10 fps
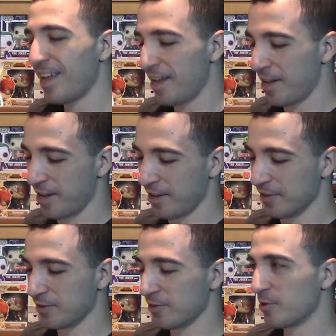
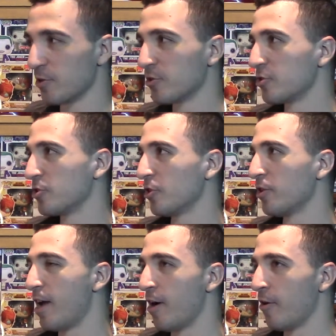they're just chilling
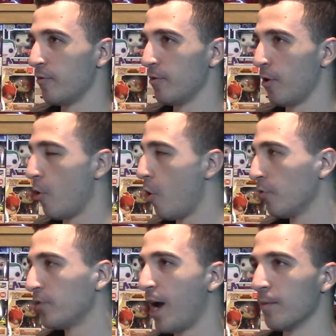out. All
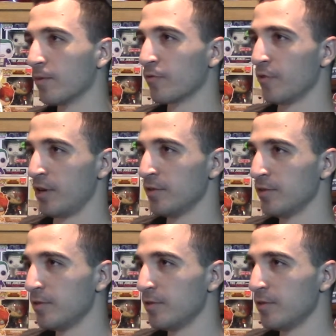time is freeze.